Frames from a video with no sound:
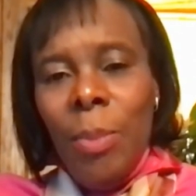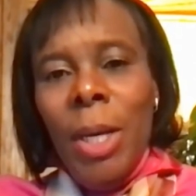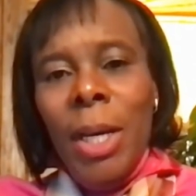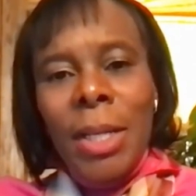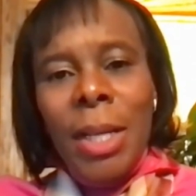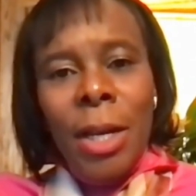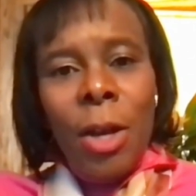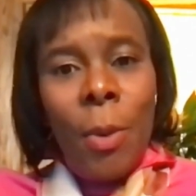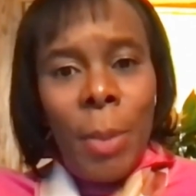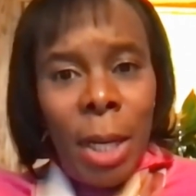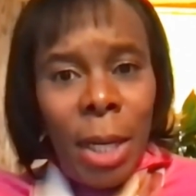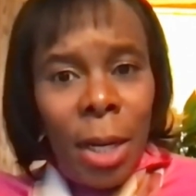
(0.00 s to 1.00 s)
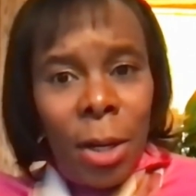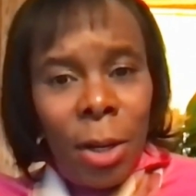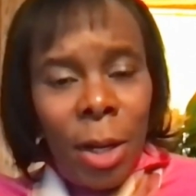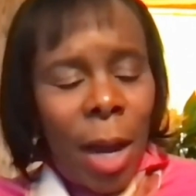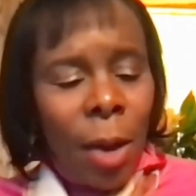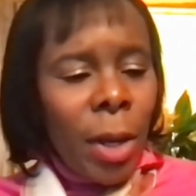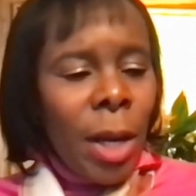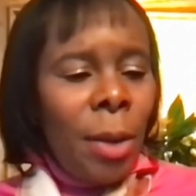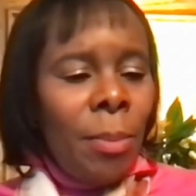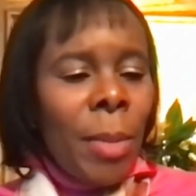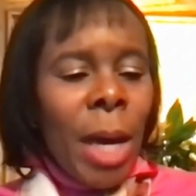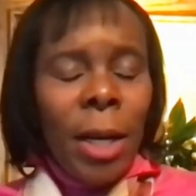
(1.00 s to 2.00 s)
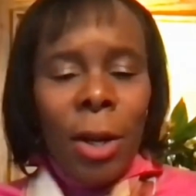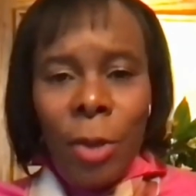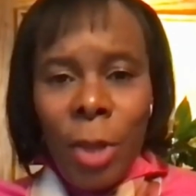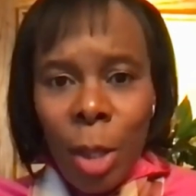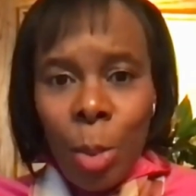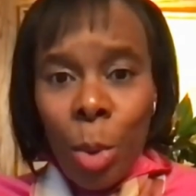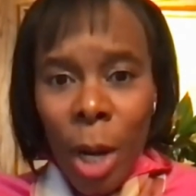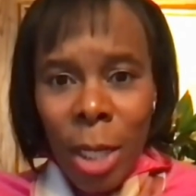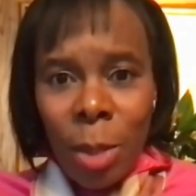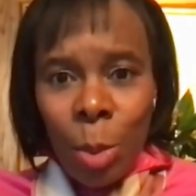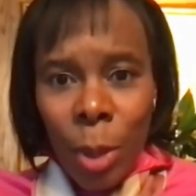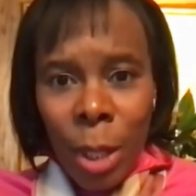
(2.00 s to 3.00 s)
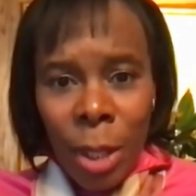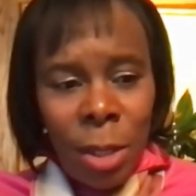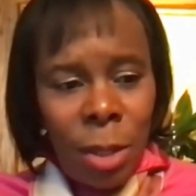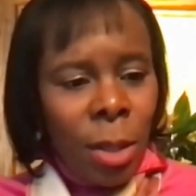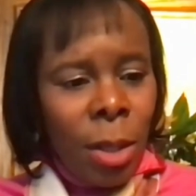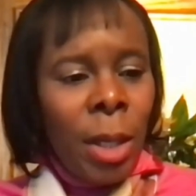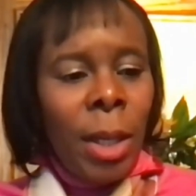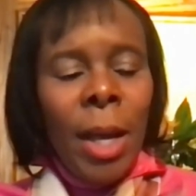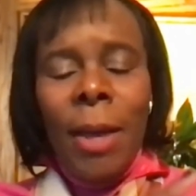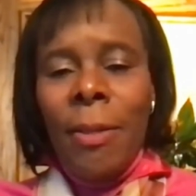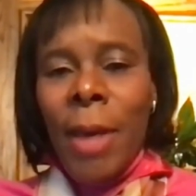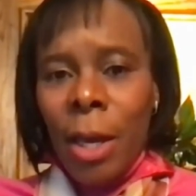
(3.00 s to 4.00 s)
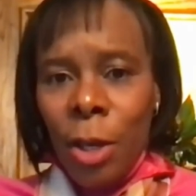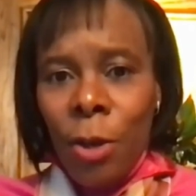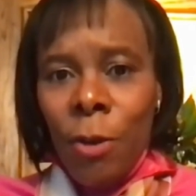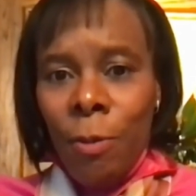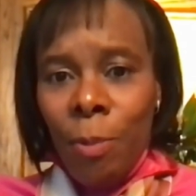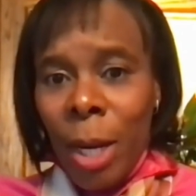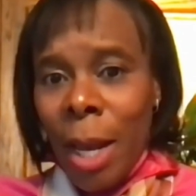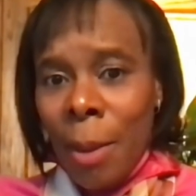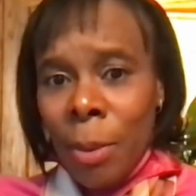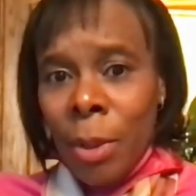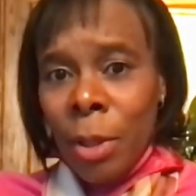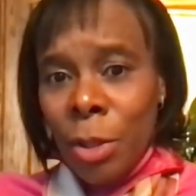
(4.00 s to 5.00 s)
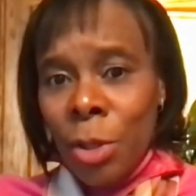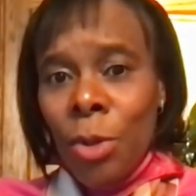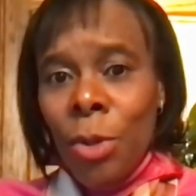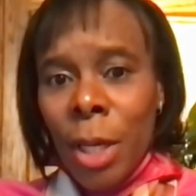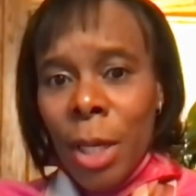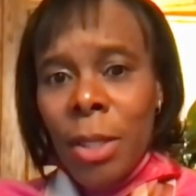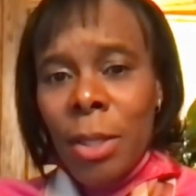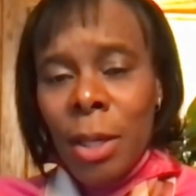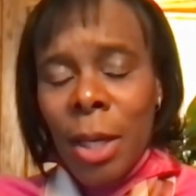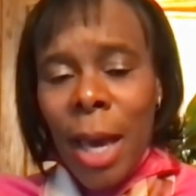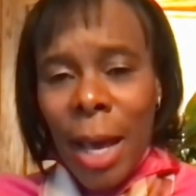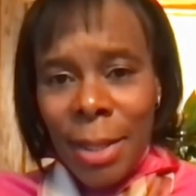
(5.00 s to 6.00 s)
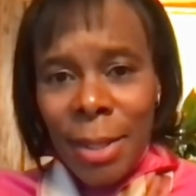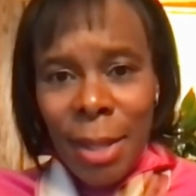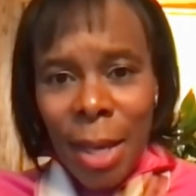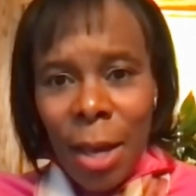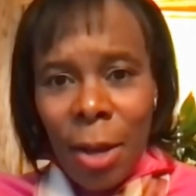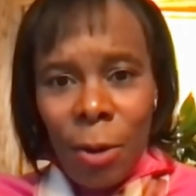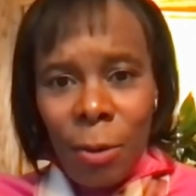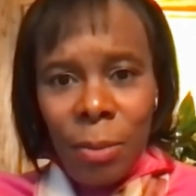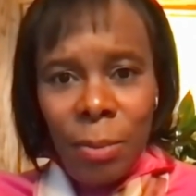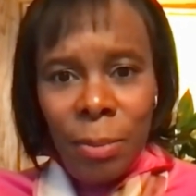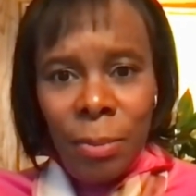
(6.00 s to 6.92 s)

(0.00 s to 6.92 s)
Because I know I'm going to get a good outcome. I know that the price point is good and that you've been able to do this at scale,